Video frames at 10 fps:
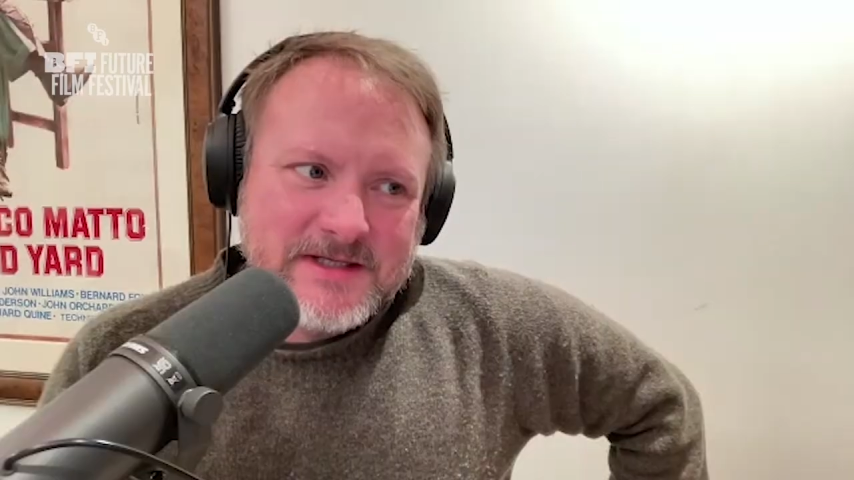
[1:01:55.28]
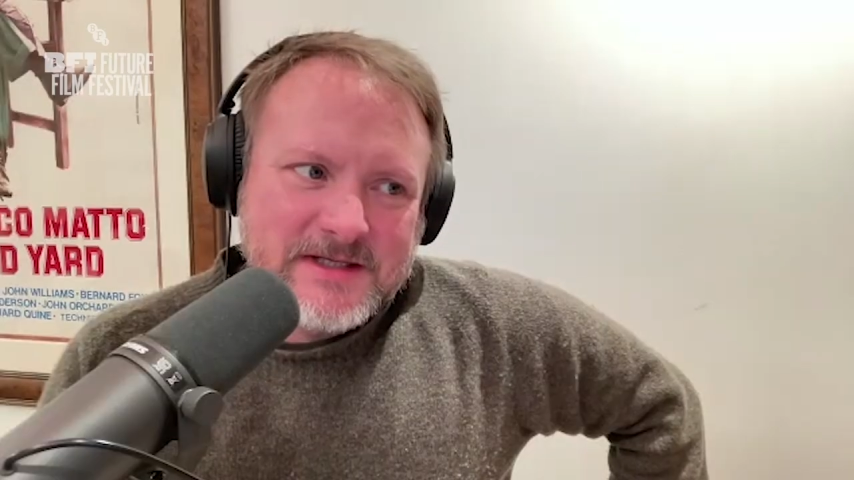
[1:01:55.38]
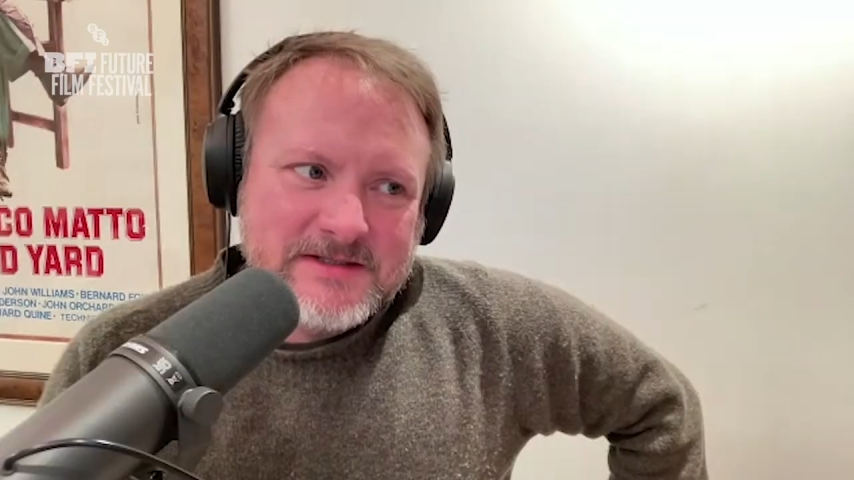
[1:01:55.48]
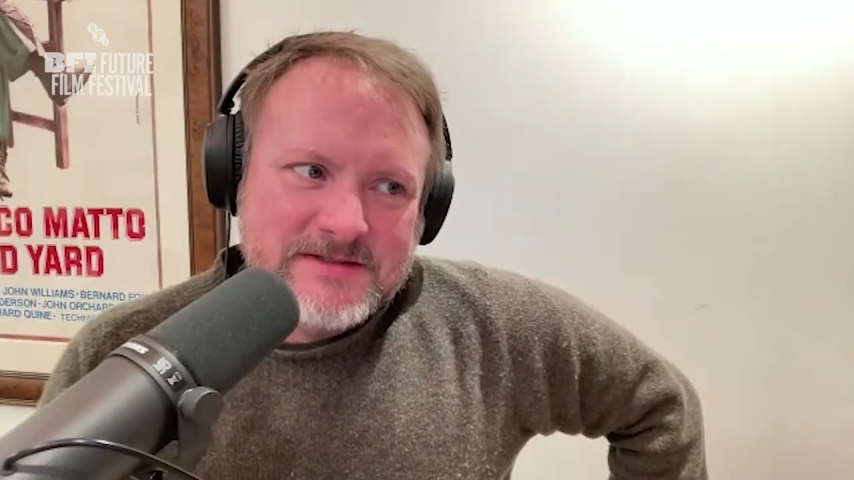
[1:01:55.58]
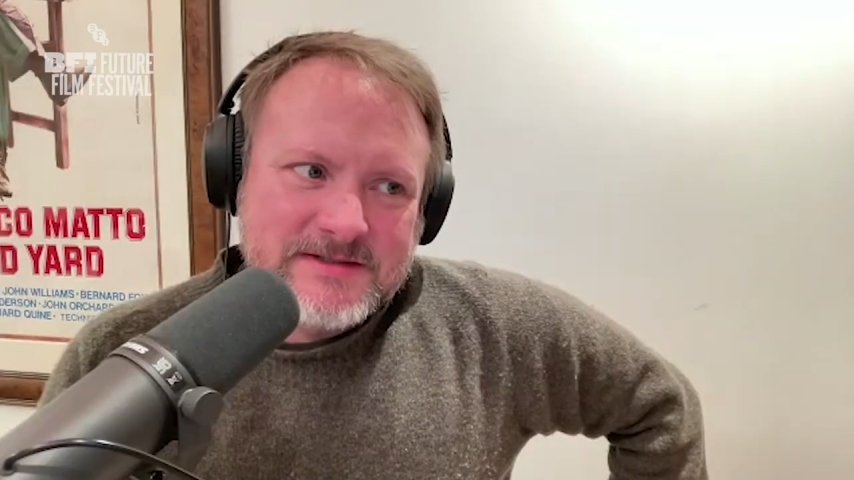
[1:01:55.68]

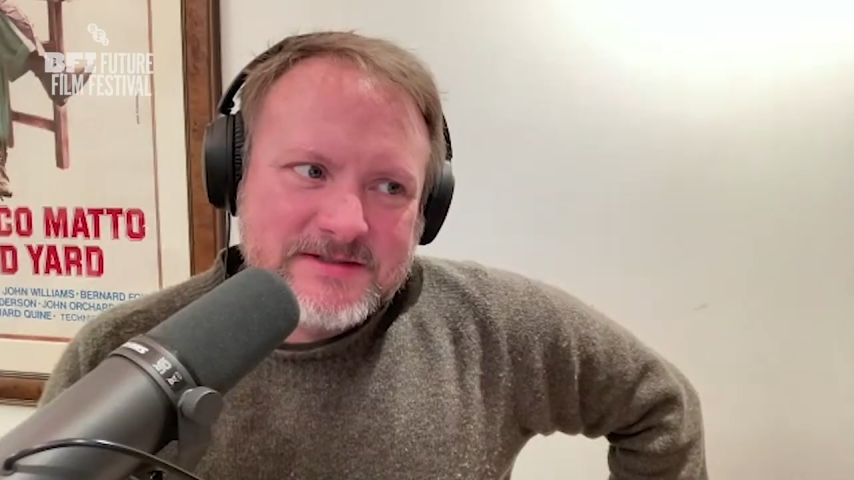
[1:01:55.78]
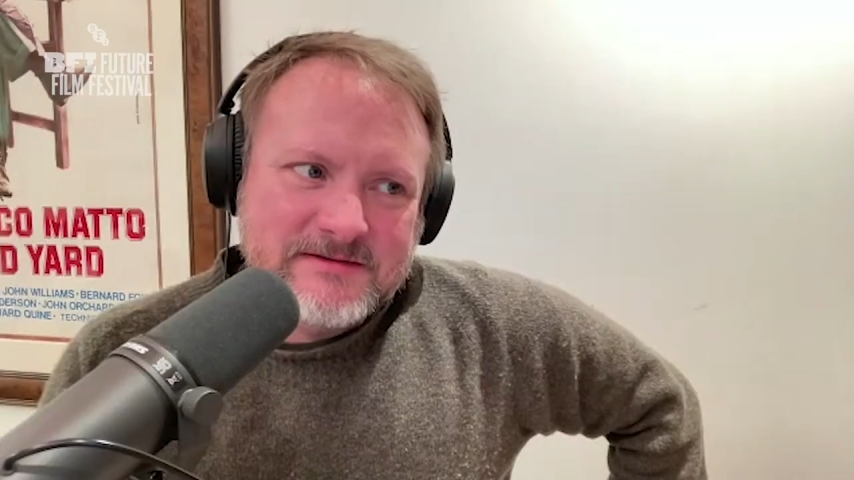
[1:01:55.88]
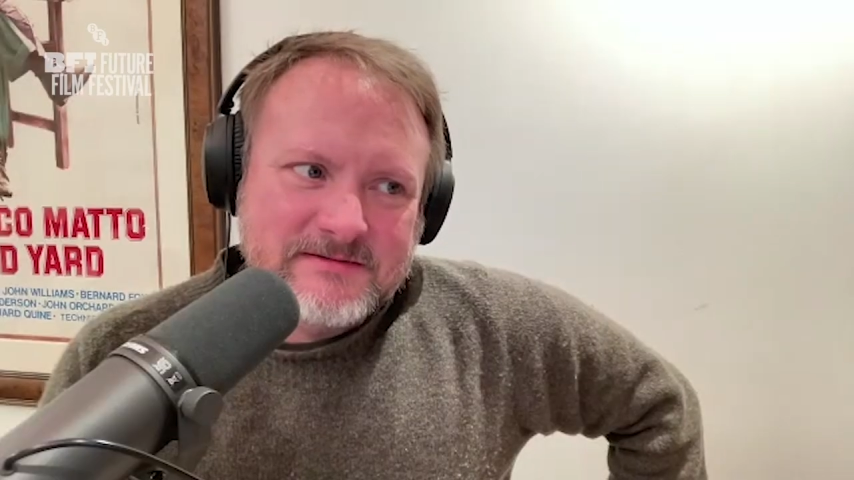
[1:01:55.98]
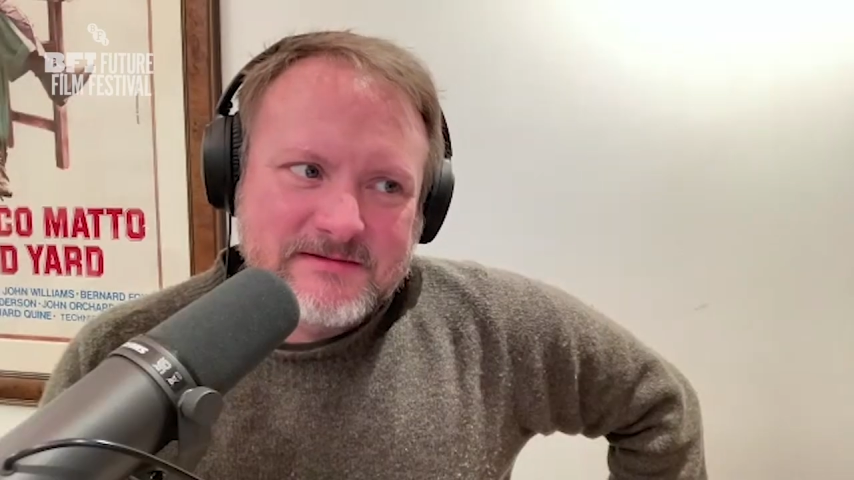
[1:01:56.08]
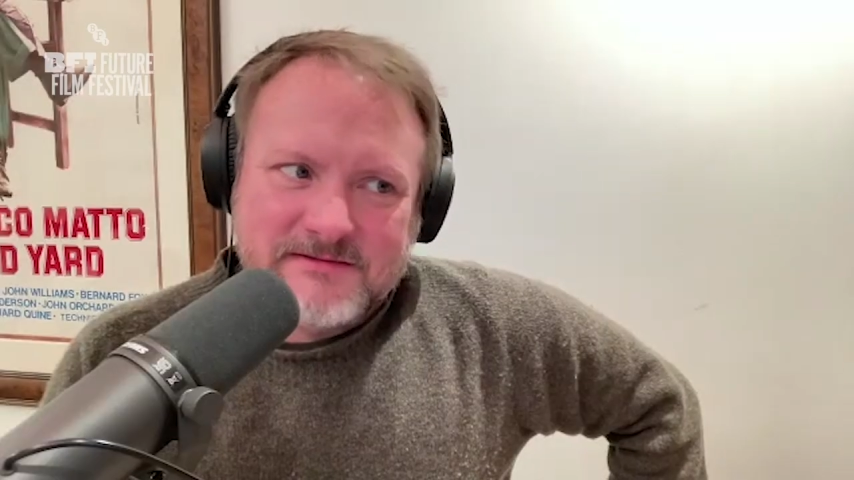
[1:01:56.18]
he's
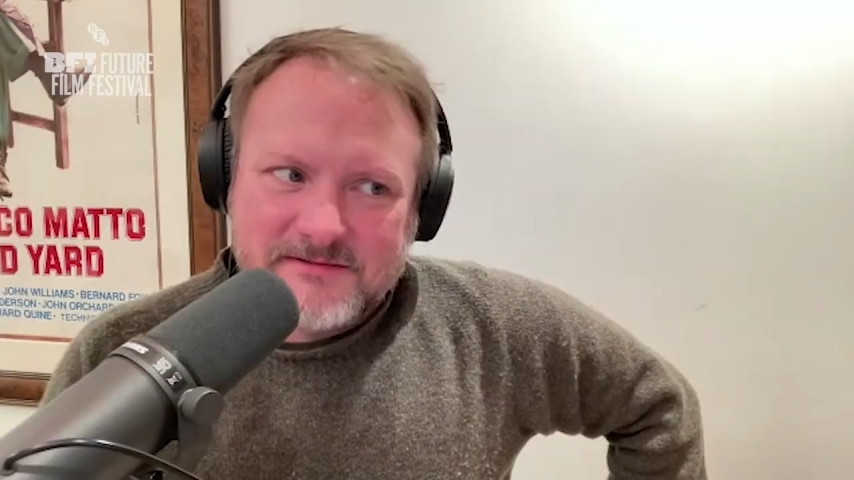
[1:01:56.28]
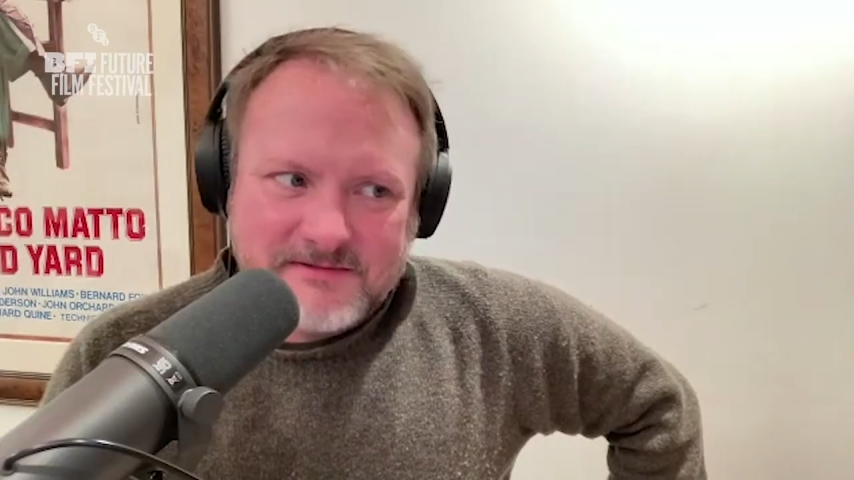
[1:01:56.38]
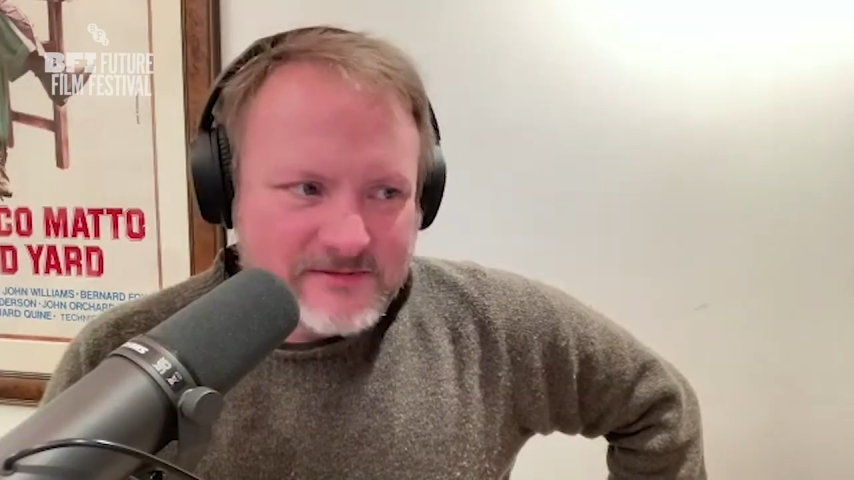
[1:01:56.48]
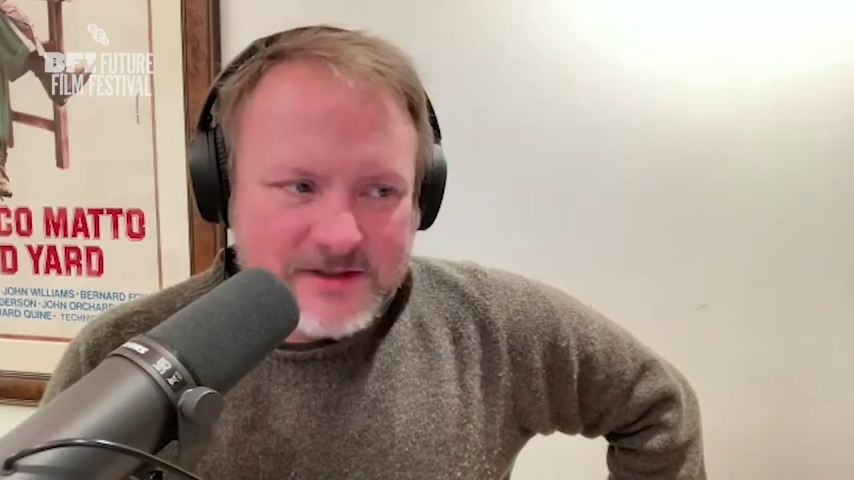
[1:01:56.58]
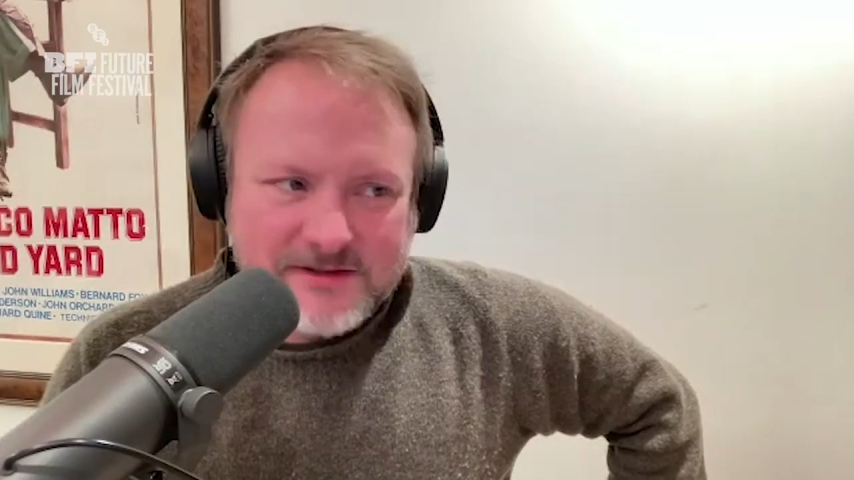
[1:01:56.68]
the
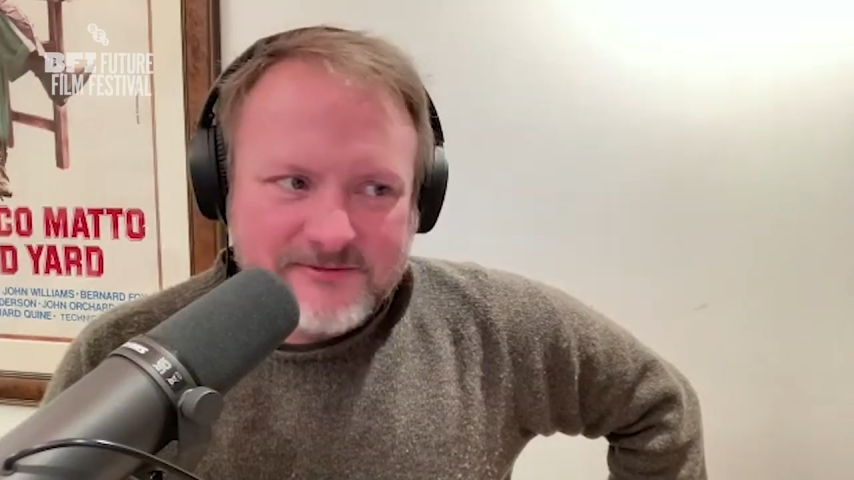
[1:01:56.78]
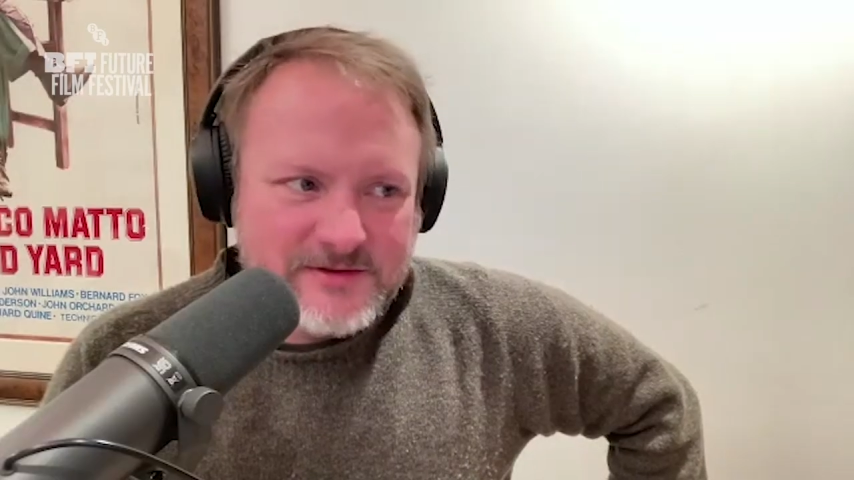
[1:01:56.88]
one of the